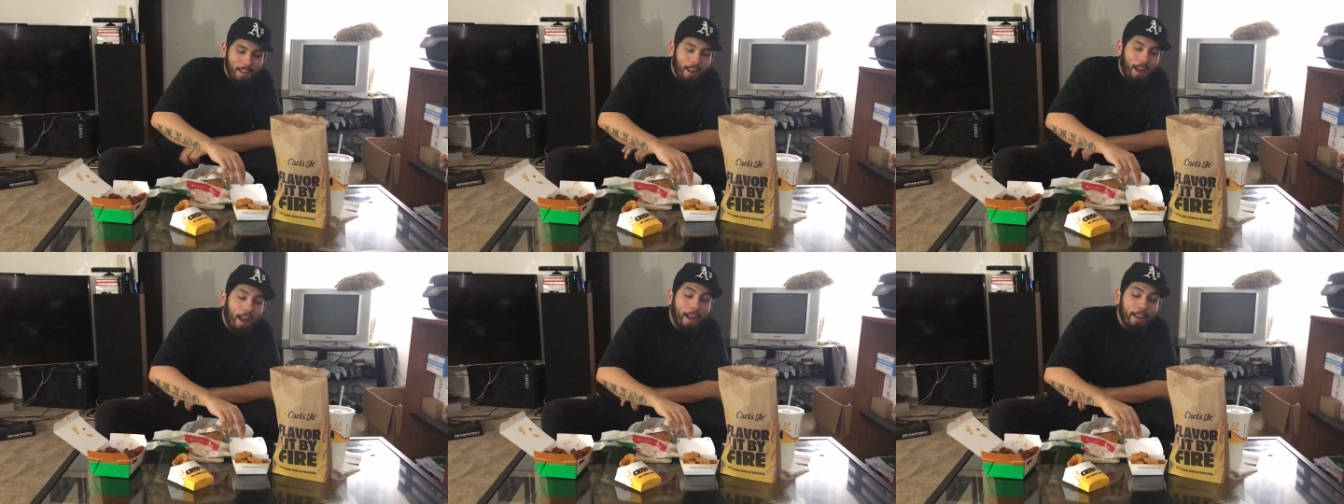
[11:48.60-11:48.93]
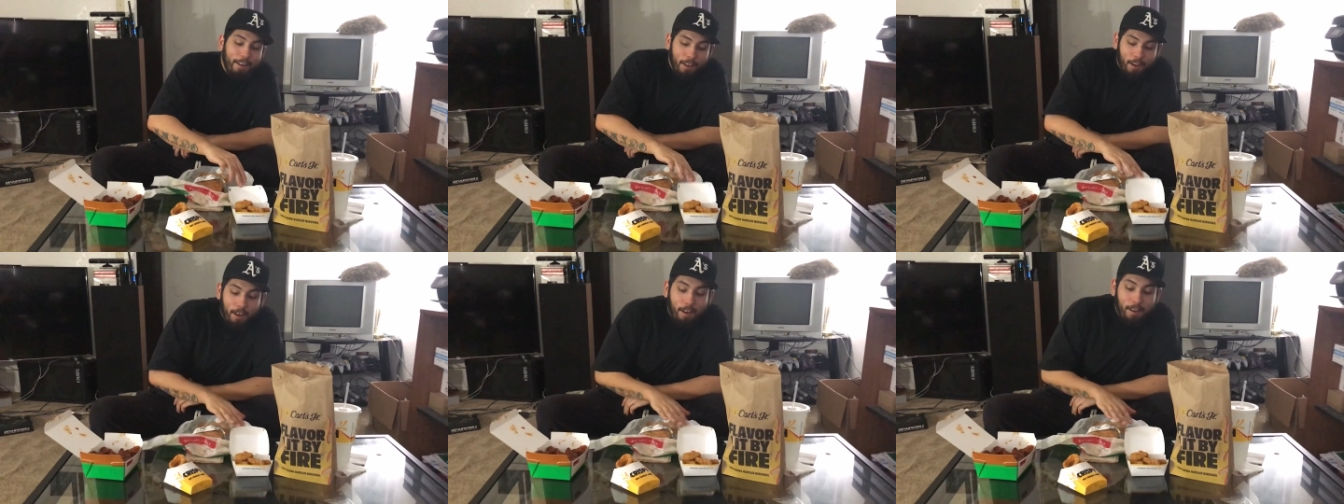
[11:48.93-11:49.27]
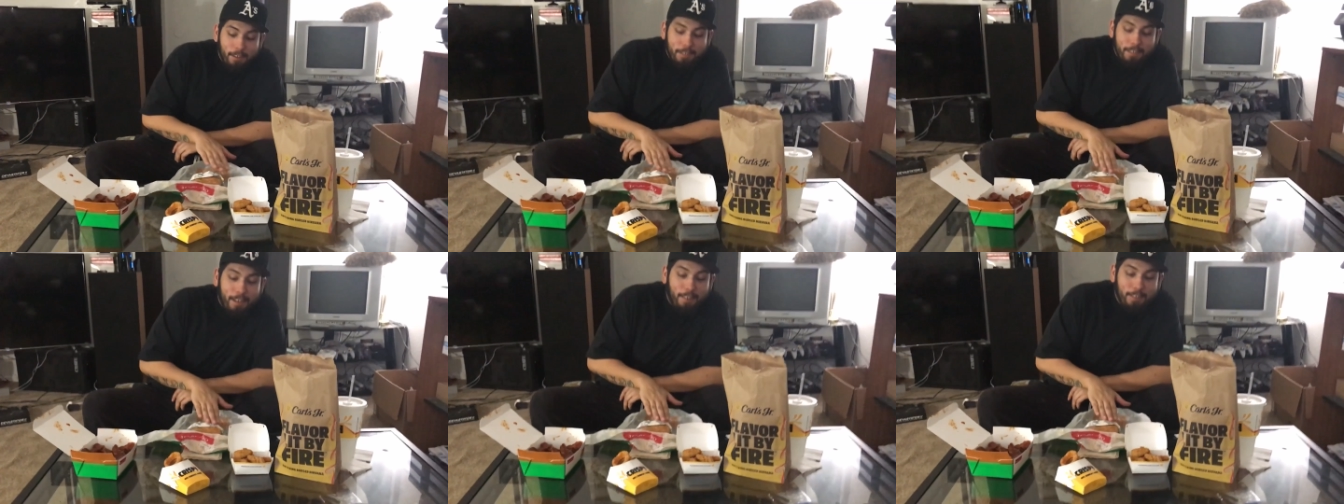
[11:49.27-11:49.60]
I know I
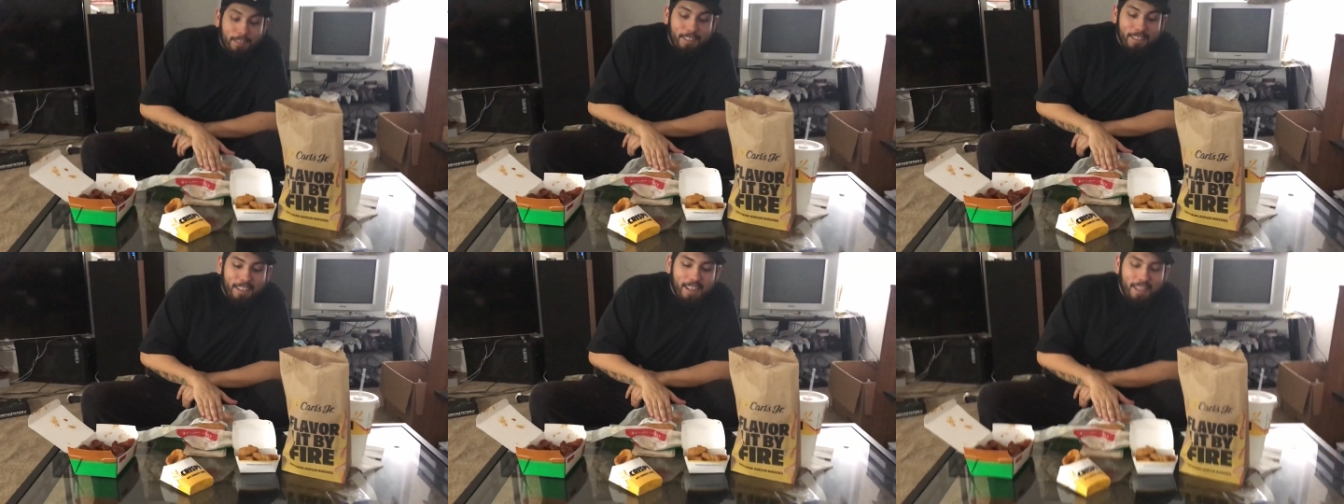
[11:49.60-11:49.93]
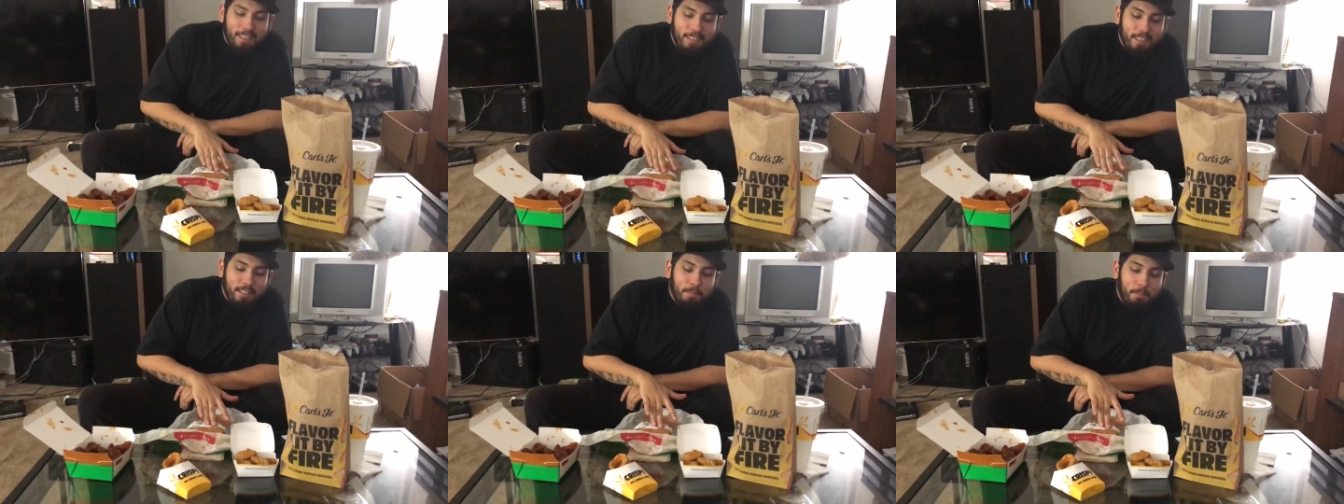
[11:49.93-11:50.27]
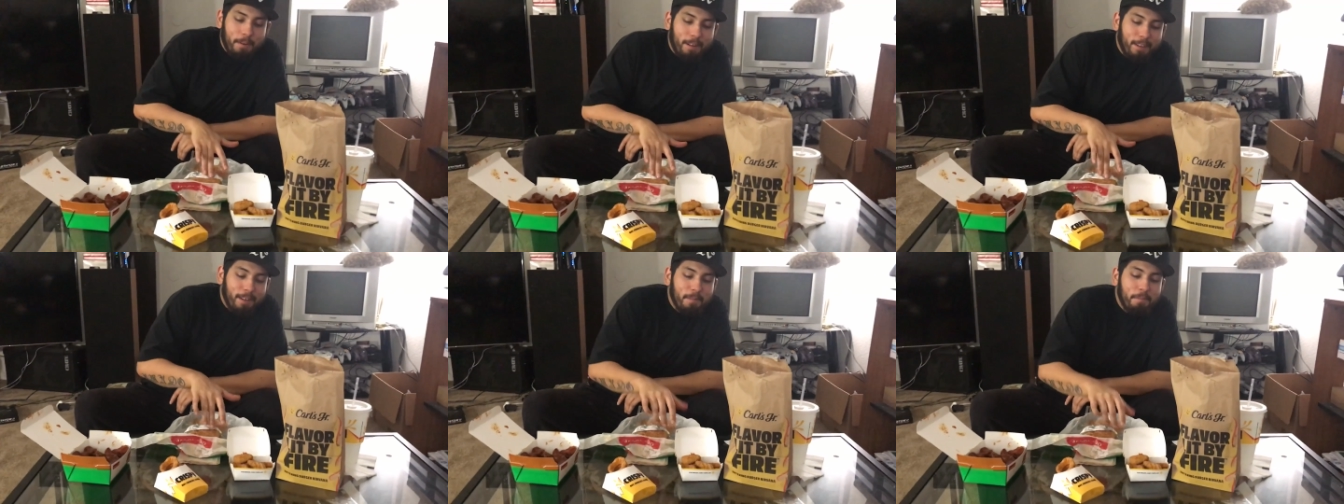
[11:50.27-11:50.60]
said I was gonna get into this
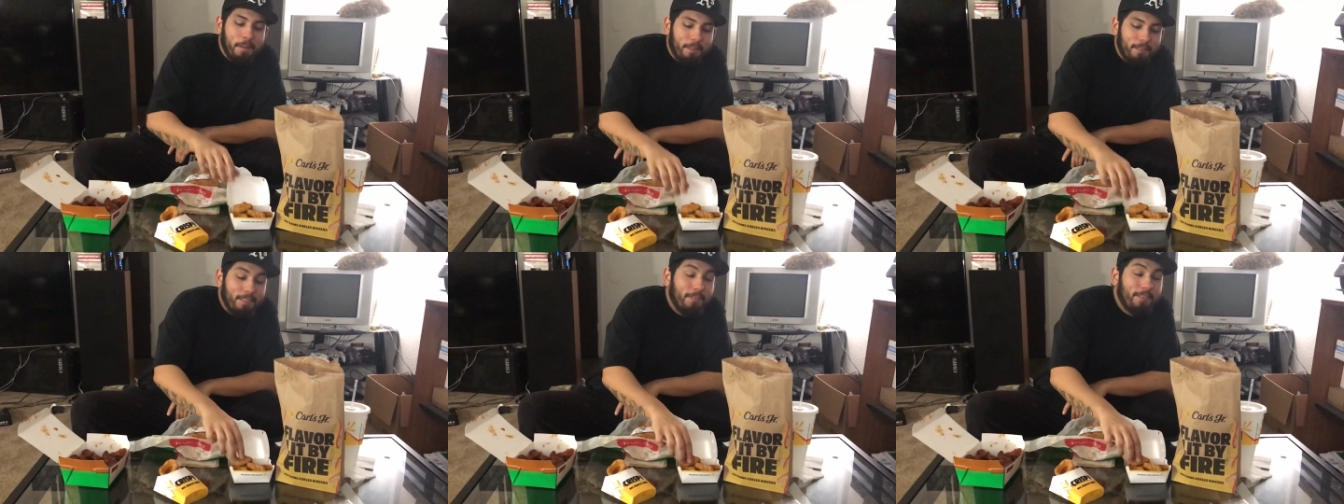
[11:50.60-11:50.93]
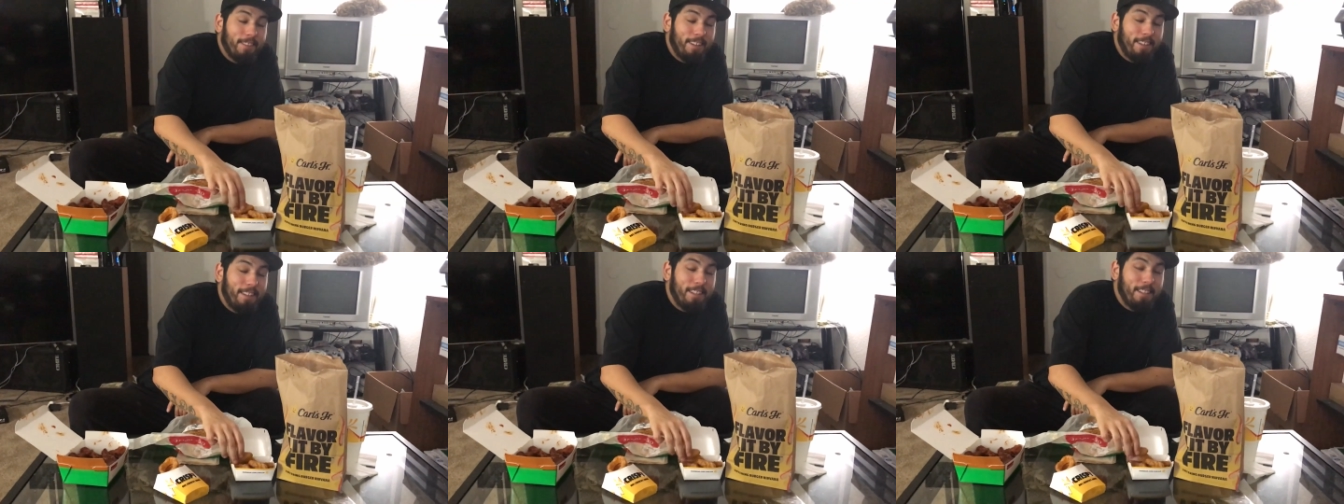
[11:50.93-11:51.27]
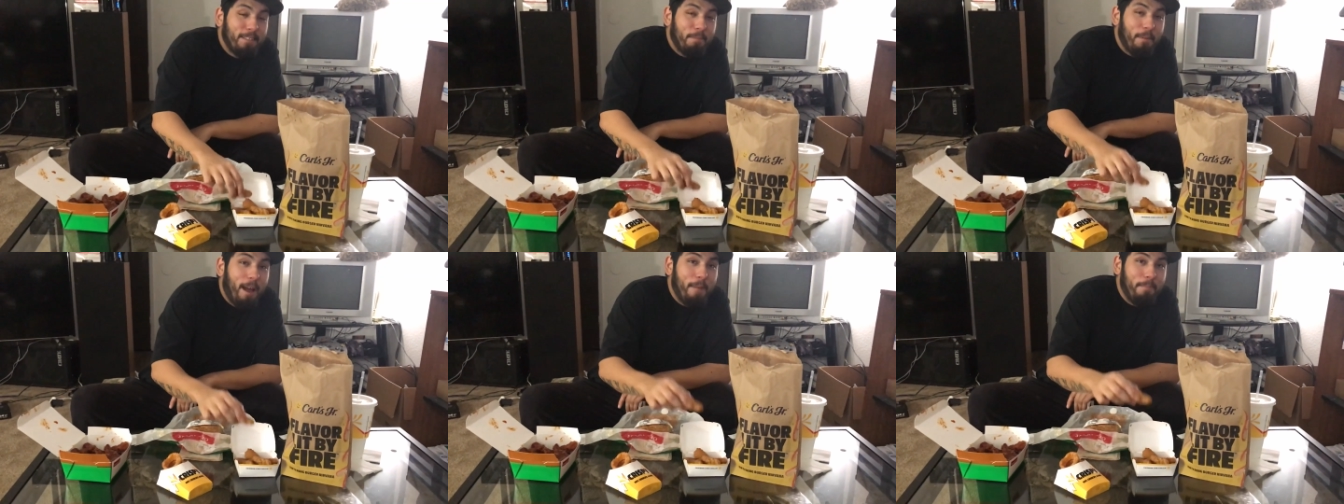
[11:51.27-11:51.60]
burger, but one of
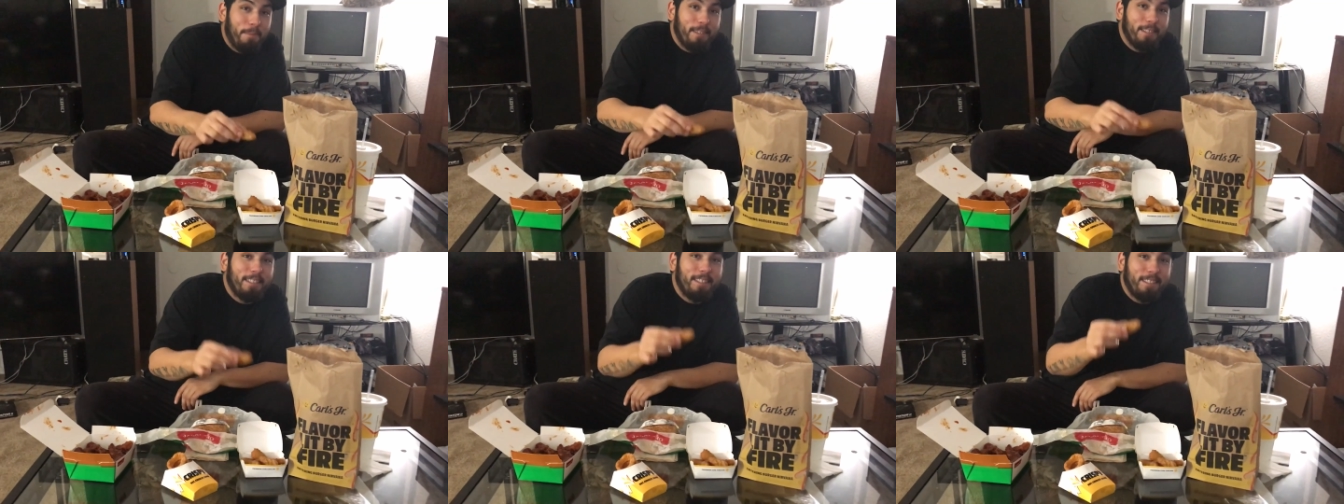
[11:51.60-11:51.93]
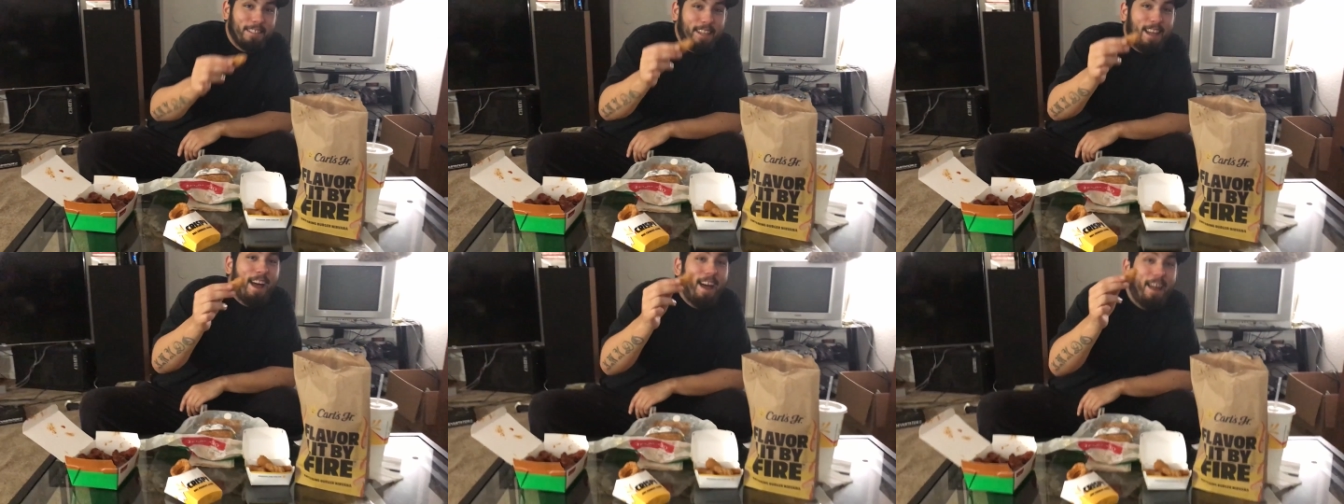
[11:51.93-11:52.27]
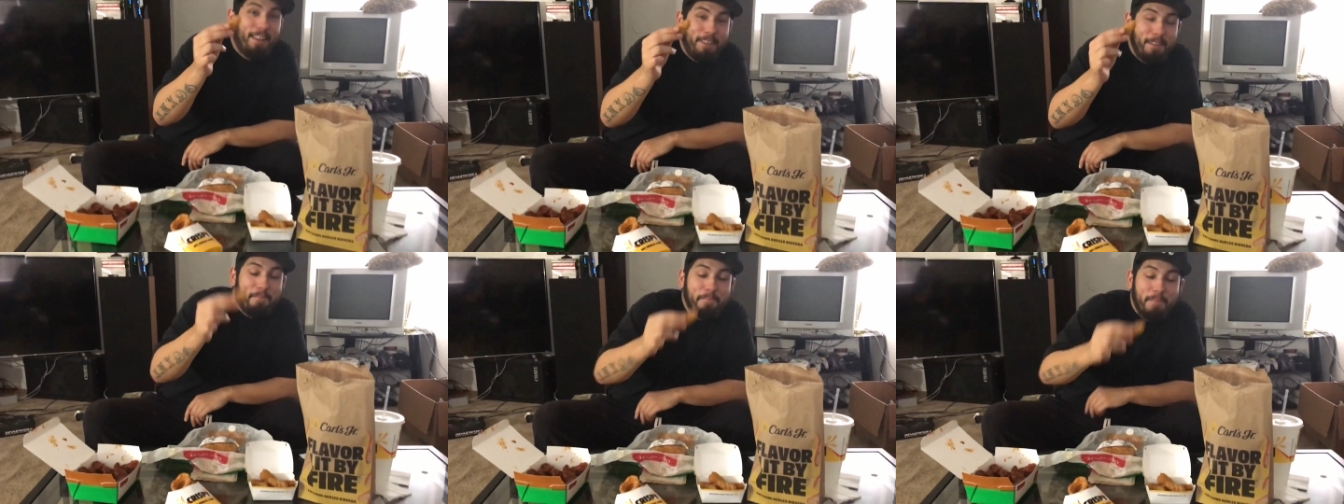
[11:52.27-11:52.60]
these poppers is
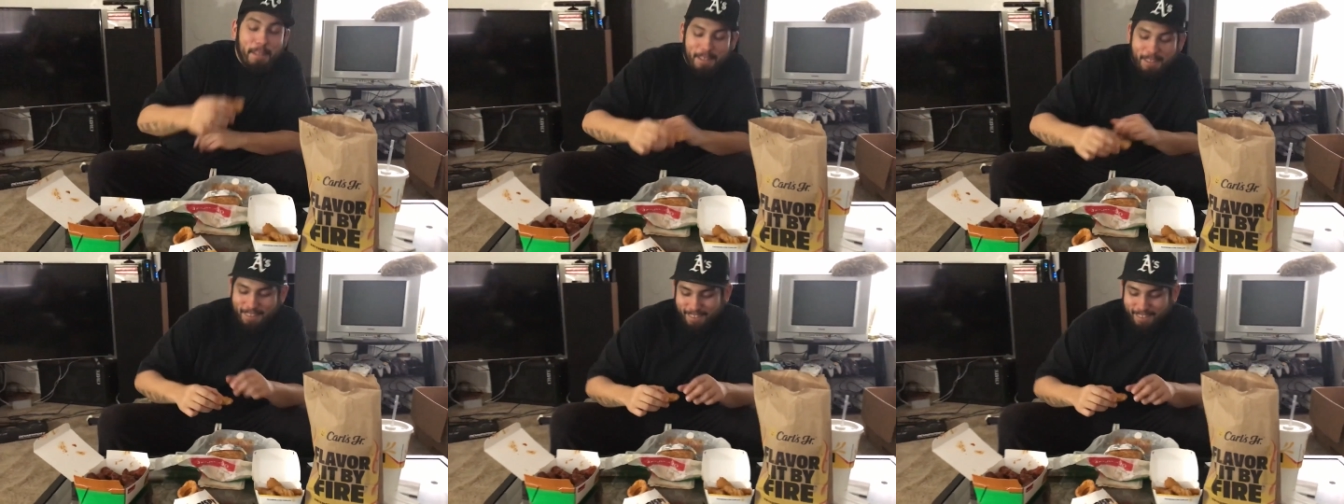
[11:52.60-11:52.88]
calling me.